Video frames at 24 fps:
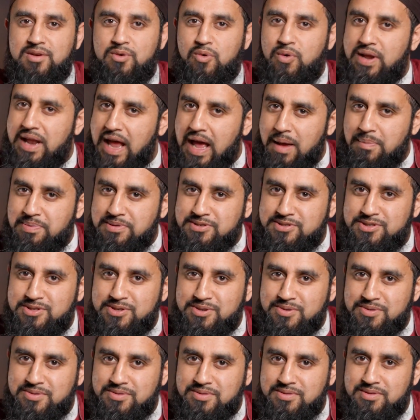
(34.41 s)
What happened to
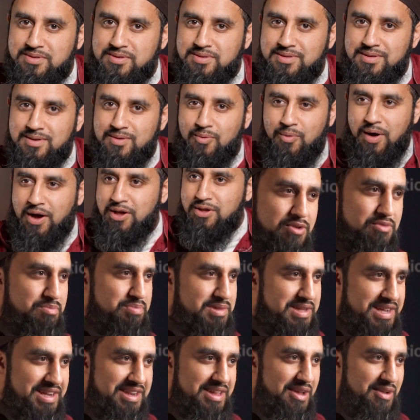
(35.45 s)
you? Why are you
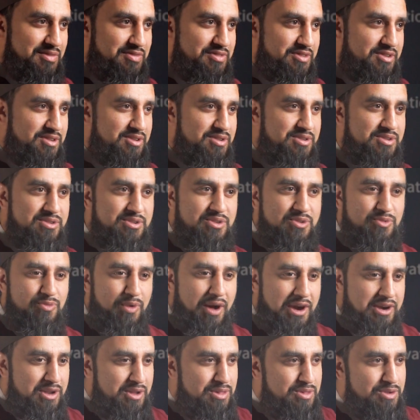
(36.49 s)
bleeding for?
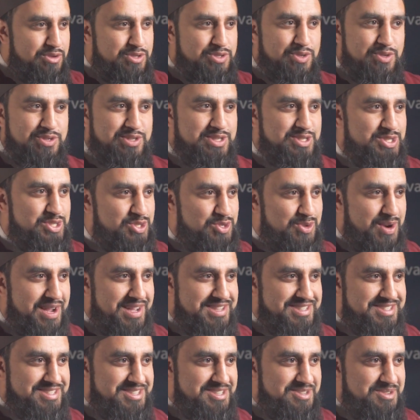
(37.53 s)
Why do you look so
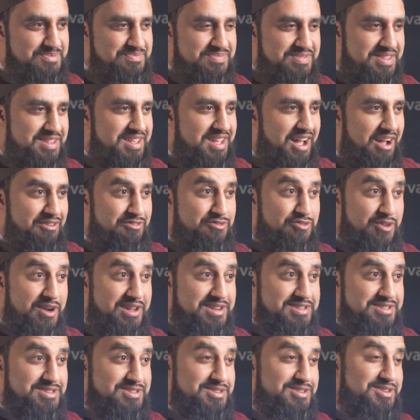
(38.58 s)
distressed? A
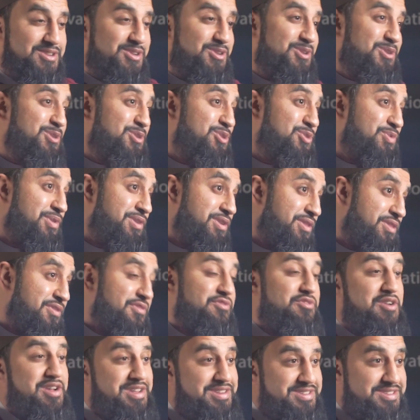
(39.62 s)
friend to another
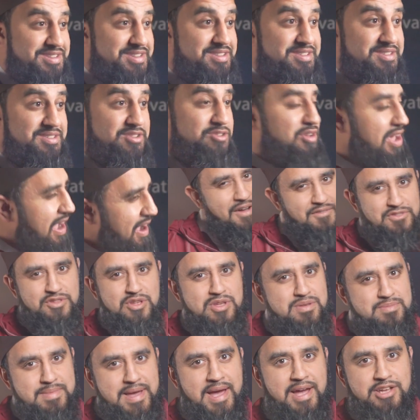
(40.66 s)
friend. You have
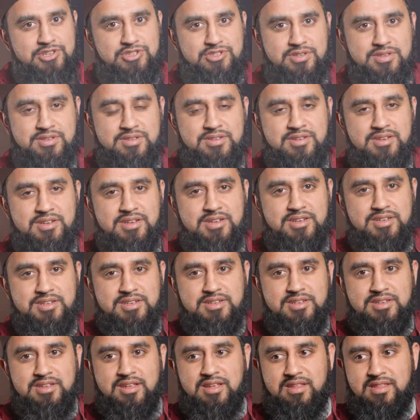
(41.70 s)
to imagine
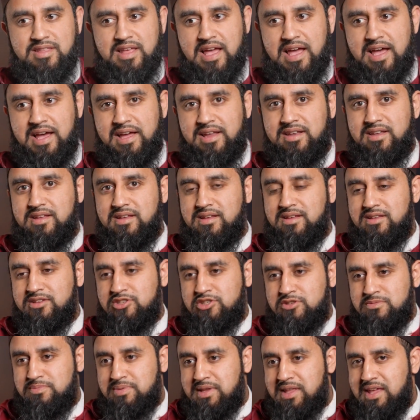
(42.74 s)
that
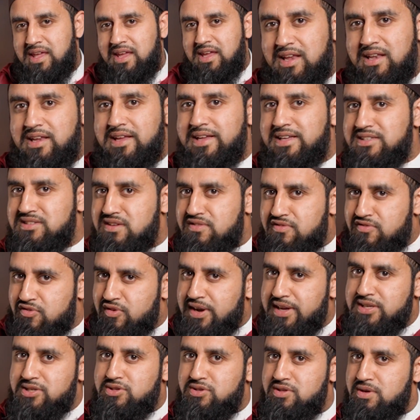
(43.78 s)
Jibreel is a
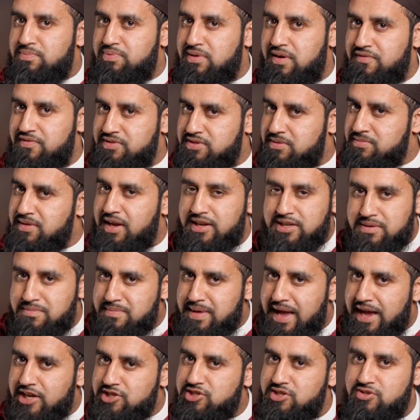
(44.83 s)
friend to the Prophet. Not
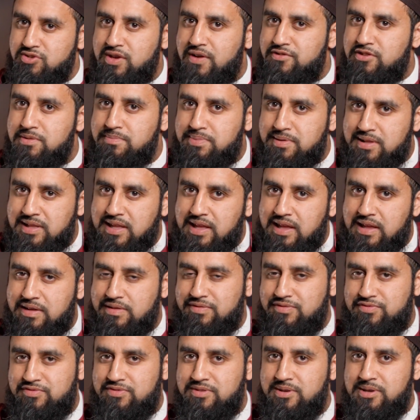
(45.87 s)
imagine, you have to
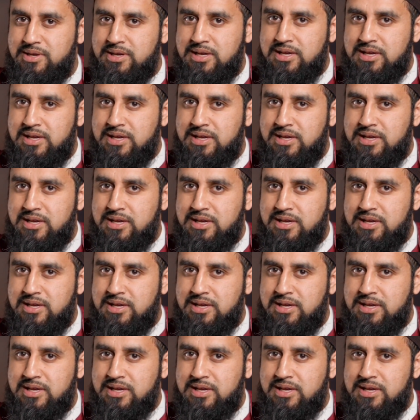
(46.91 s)
believe